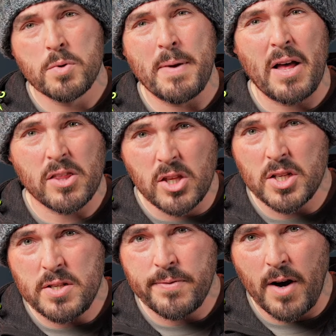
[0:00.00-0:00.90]
was about
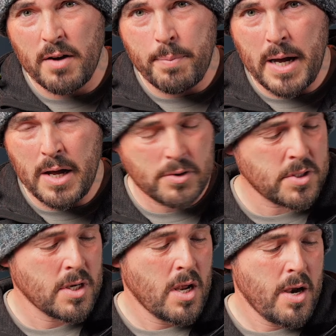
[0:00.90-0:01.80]

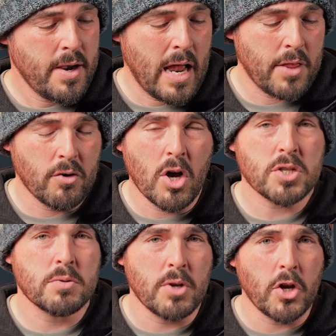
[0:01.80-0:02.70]
£35. Now there are
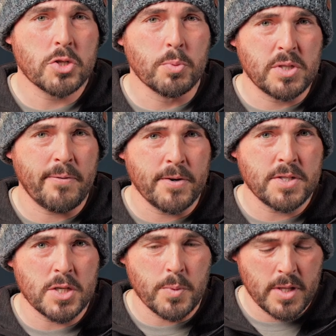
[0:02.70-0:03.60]
some noticeable
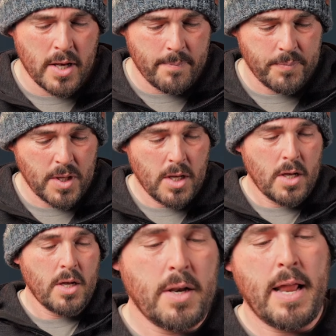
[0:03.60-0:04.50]
differences with it.
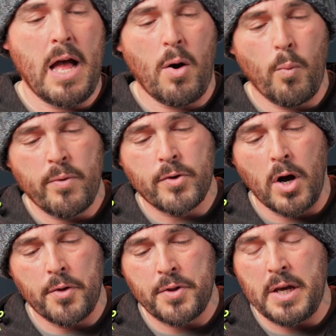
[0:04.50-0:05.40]
Now we've
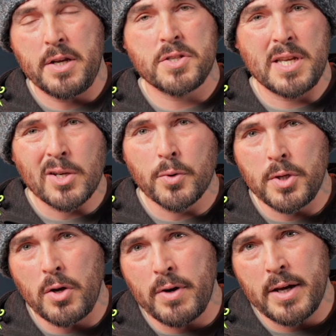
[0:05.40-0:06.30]
got the single
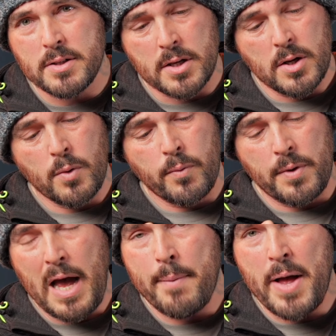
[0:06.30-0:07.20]
unit from
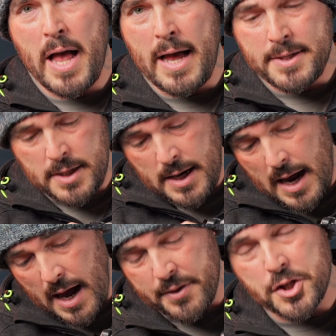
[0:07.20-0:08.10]
the hammer head
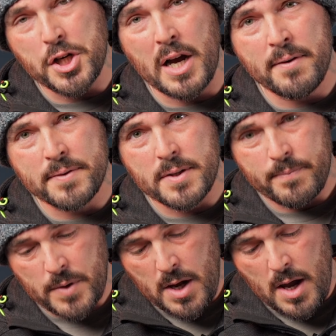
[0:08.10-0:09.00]
and the shaft,
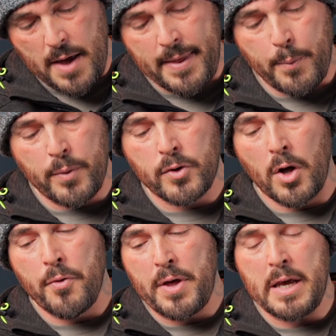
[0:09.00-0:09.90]
and then we've
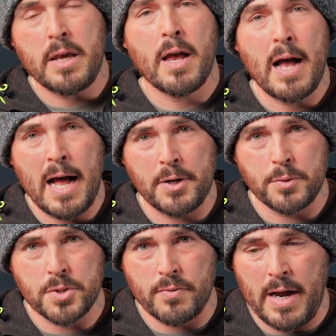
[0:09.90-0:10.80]
got the handle
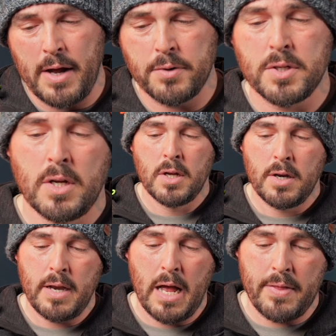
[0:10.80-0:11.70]
surround.
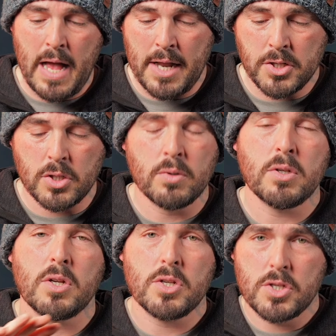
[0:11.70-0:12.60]
Now the handle,
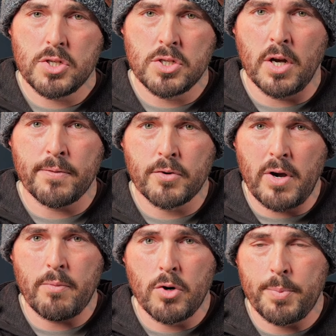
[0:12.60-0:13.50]
soft
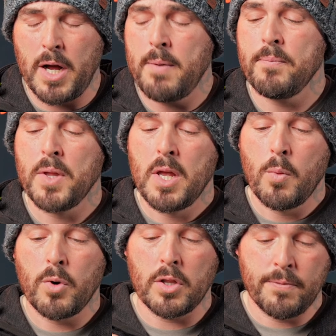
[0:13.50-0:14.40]
grip rubber,
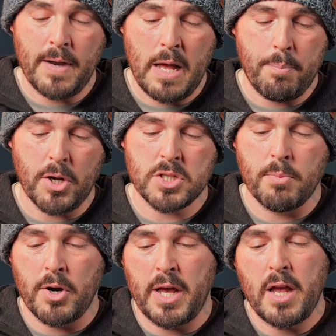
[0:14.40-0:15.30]
we've got the flared bottom
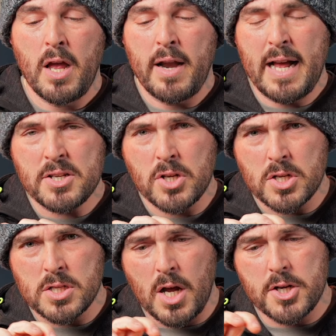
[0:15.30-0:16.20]
on it, and it has got a
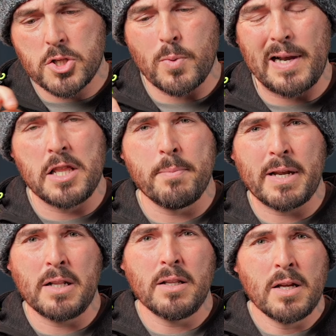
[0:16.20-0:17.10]
slight swell in the
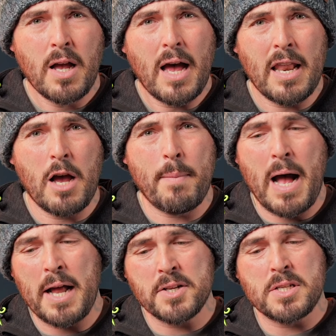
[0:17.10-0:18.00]
middle, allowing my hand to